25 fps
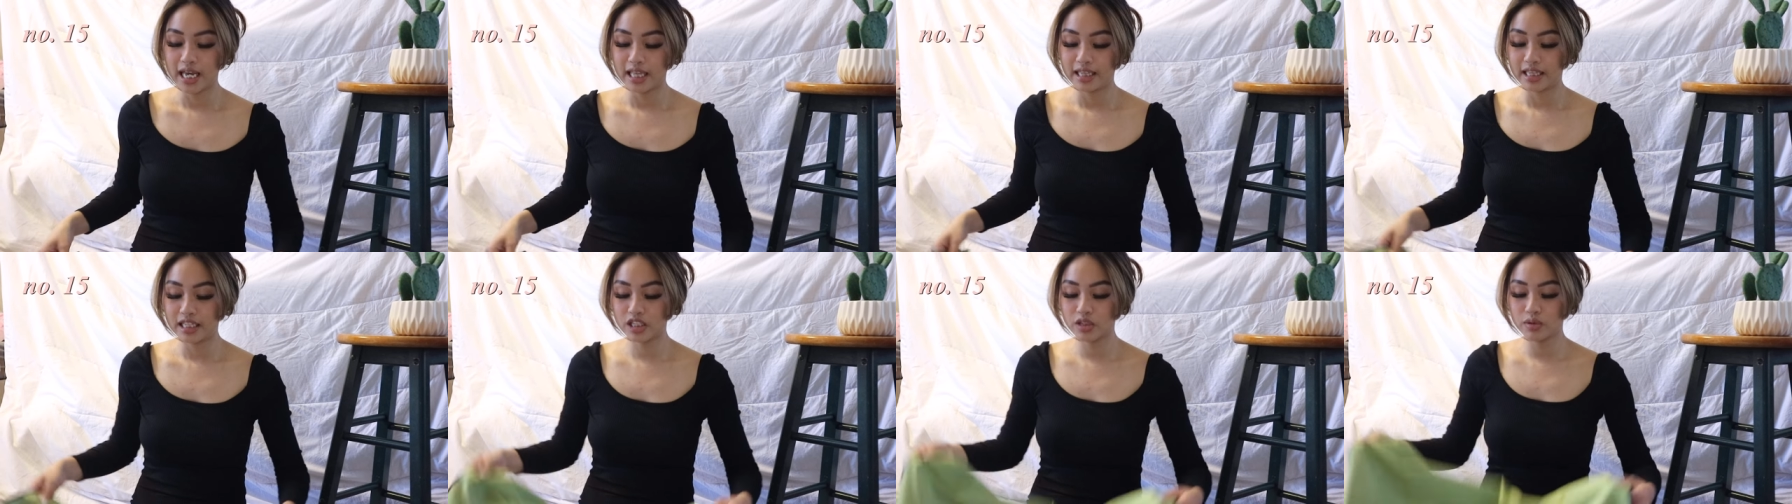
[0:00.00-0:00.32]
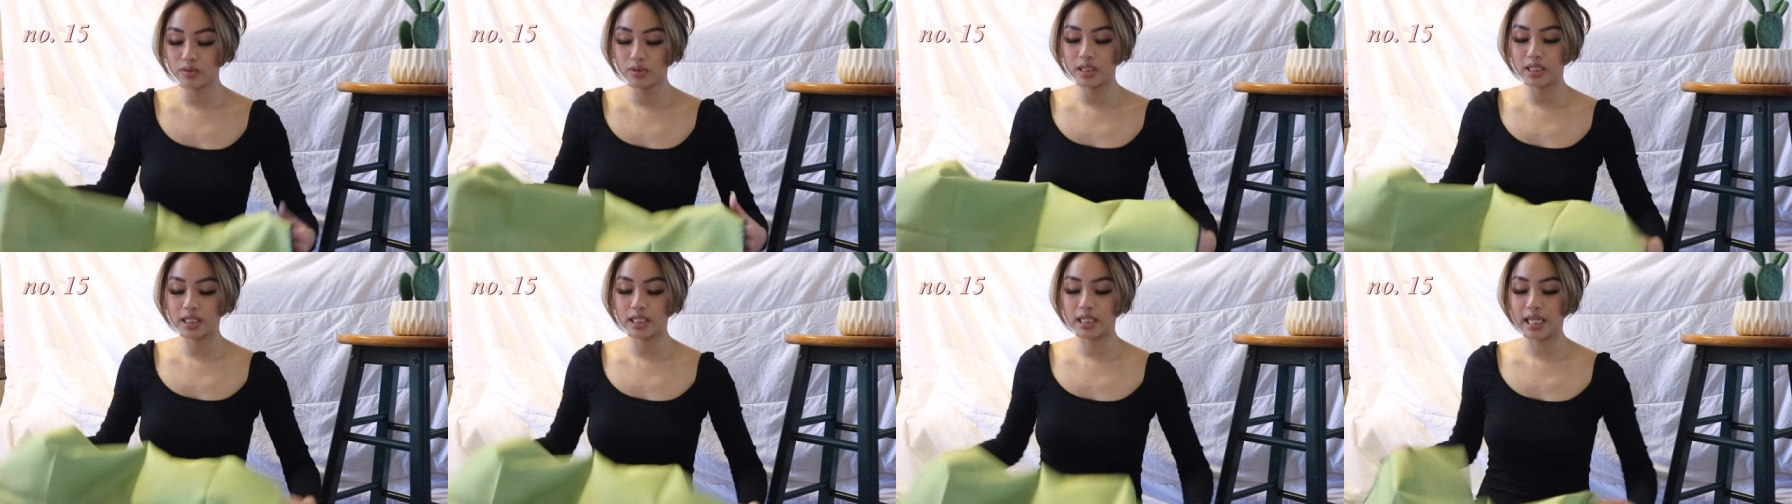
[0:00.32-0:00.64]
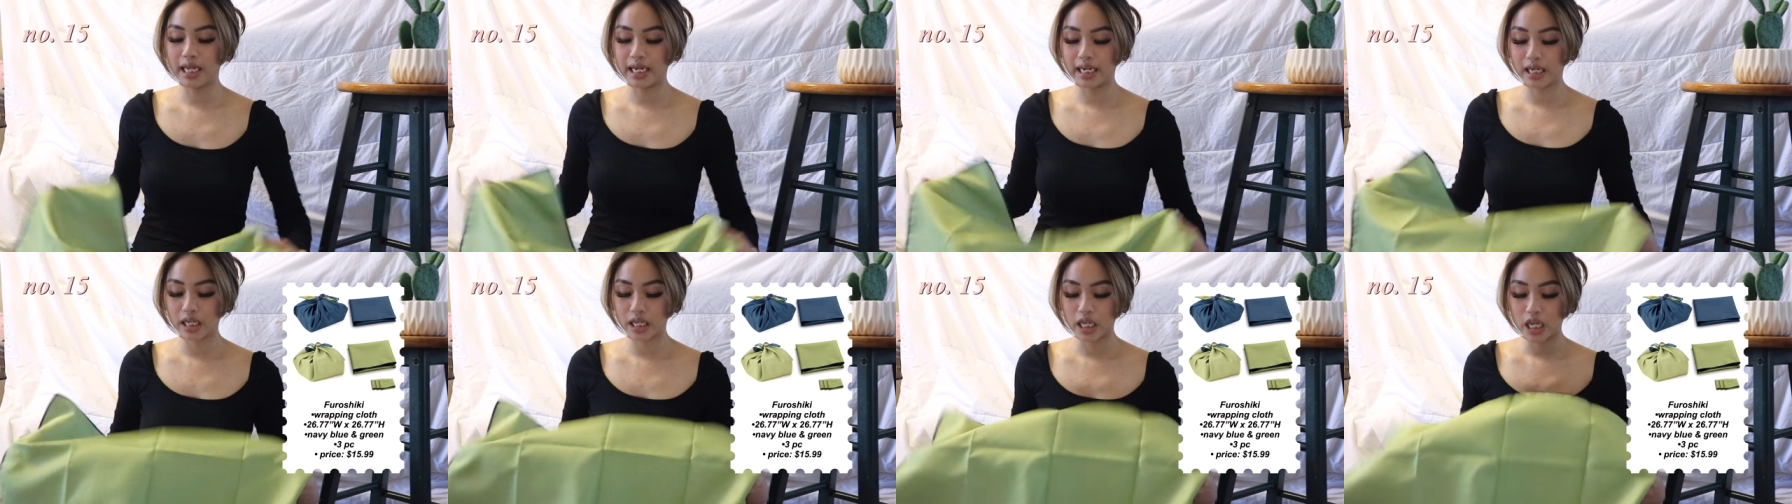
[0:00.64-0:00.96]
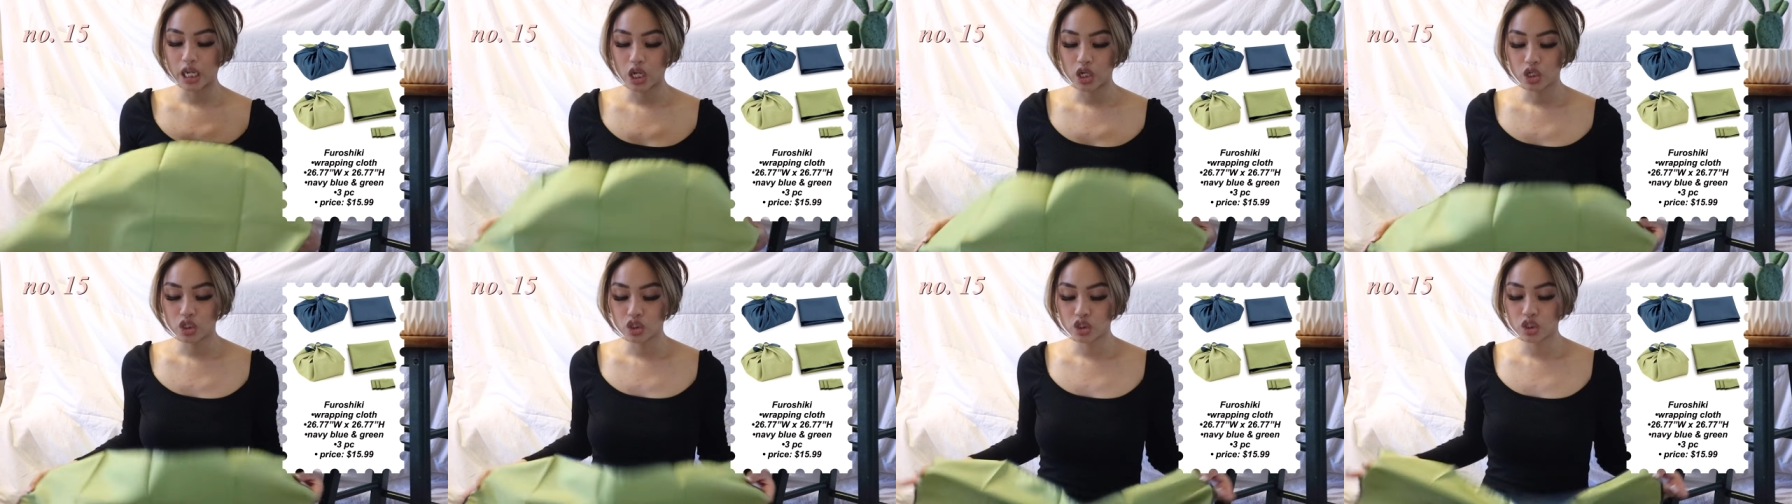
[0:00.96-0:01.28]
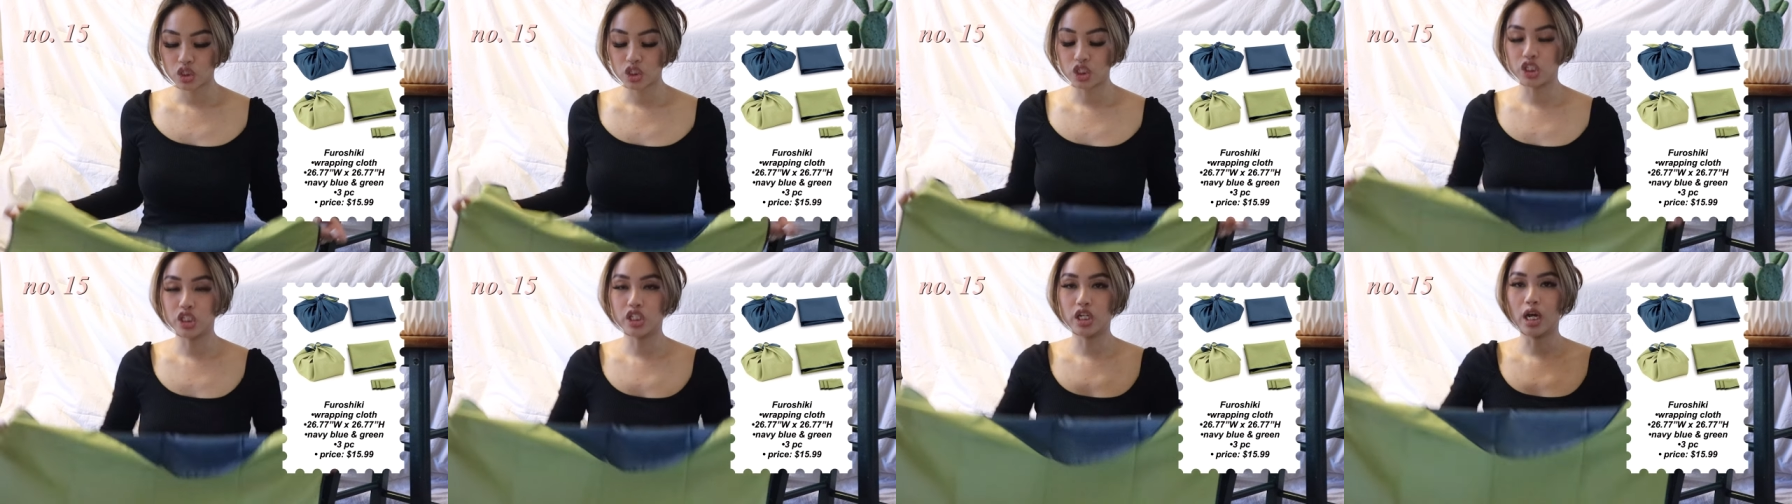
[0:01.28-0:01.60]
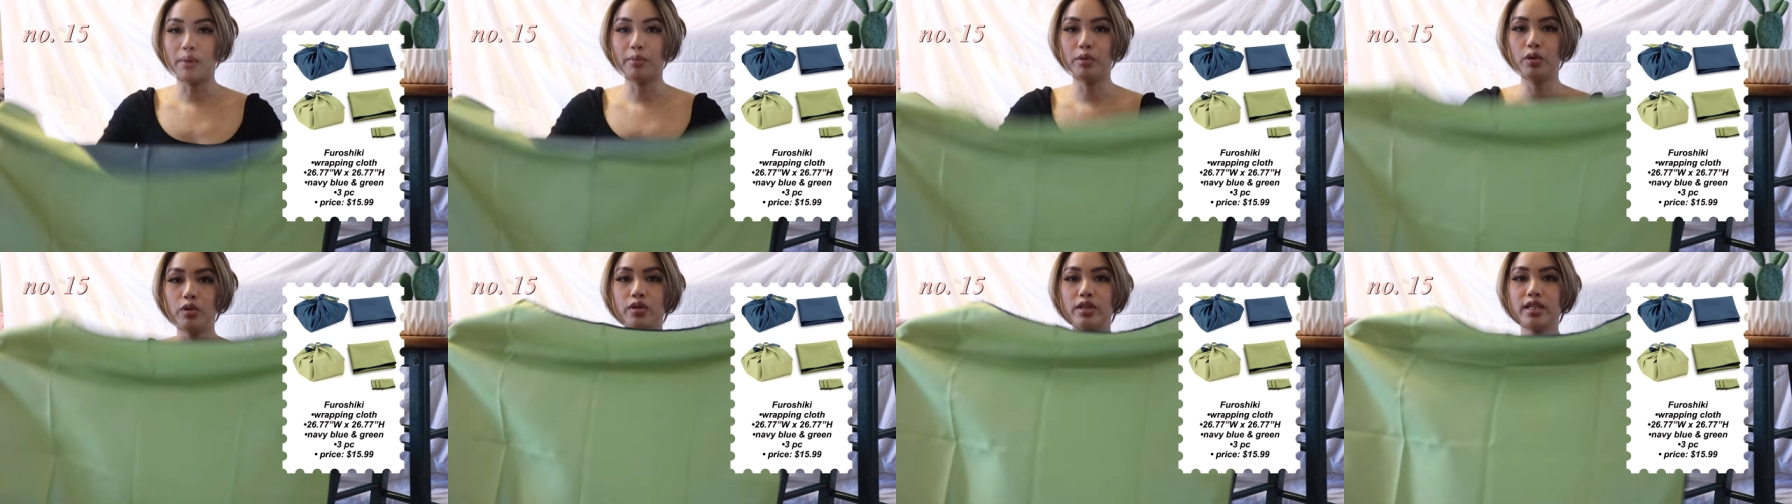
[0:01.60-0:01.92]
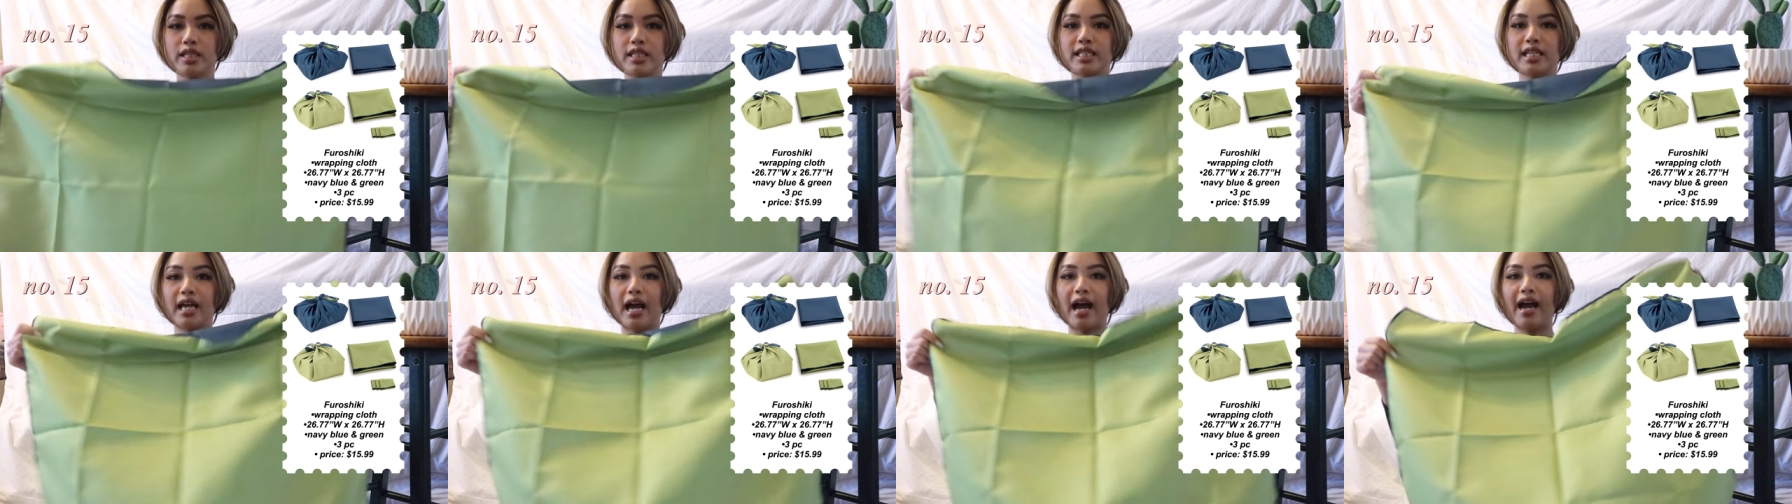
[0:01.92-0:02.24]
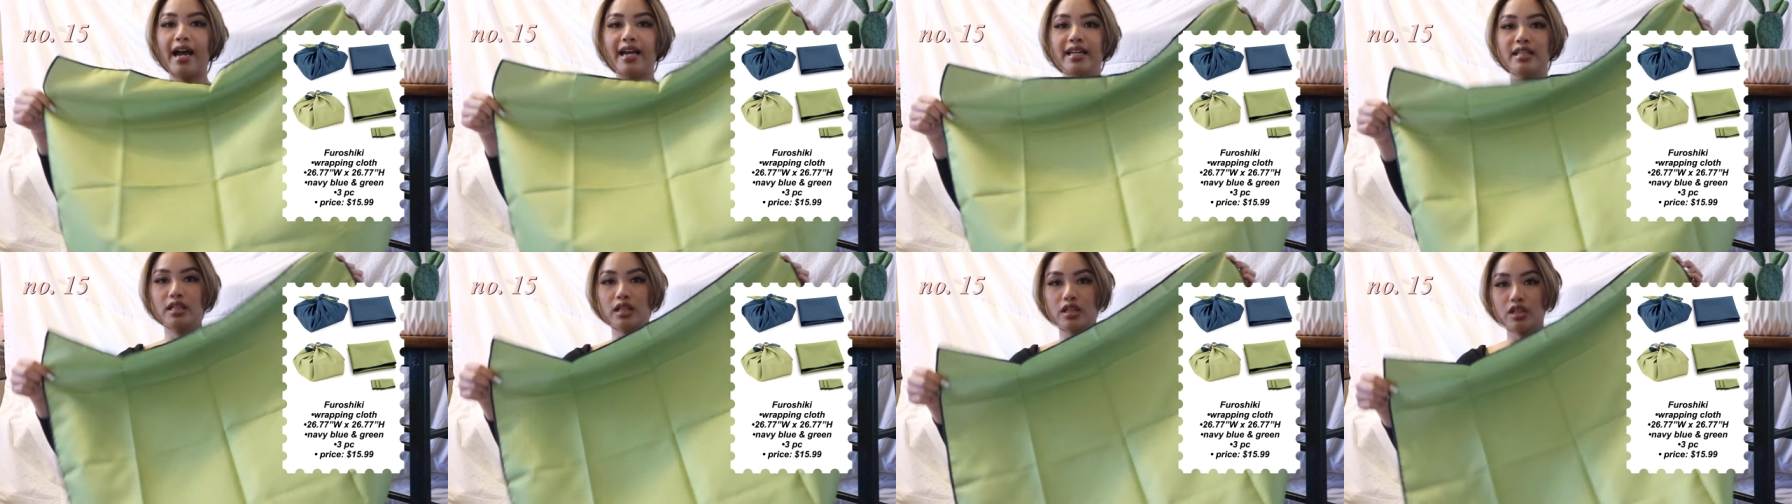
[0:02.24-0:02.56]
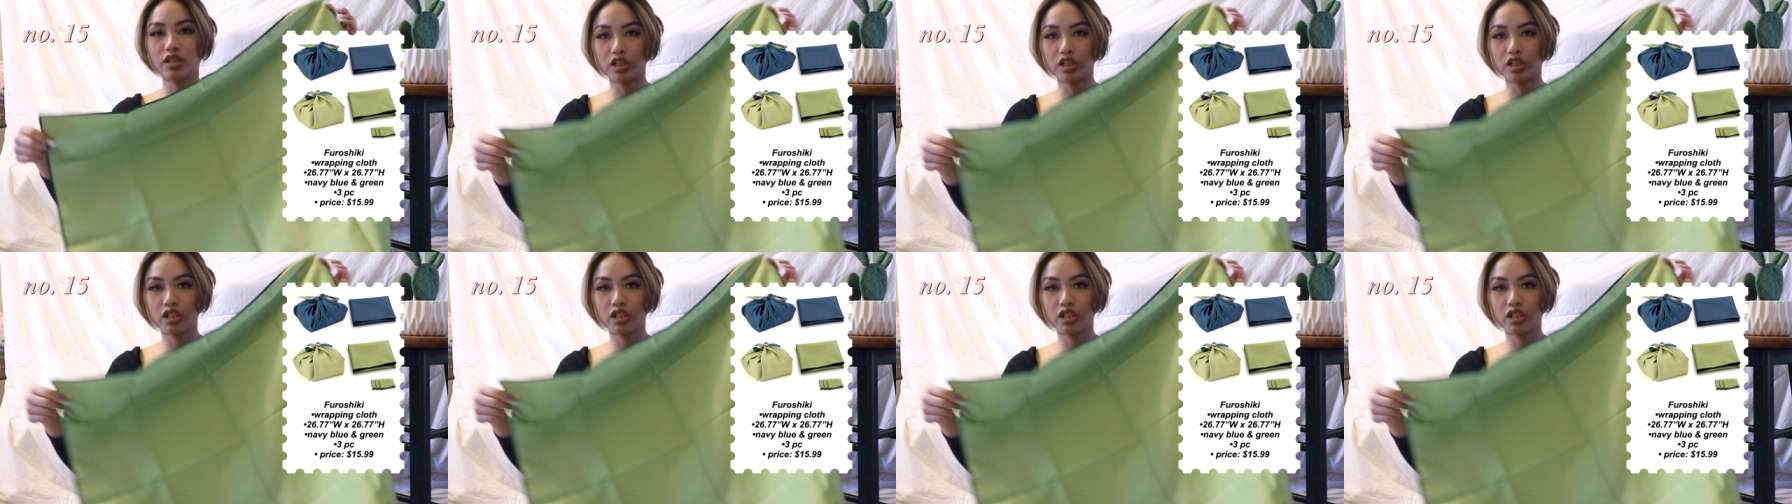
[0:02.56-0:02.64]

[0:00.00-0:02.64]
This one is like double the size.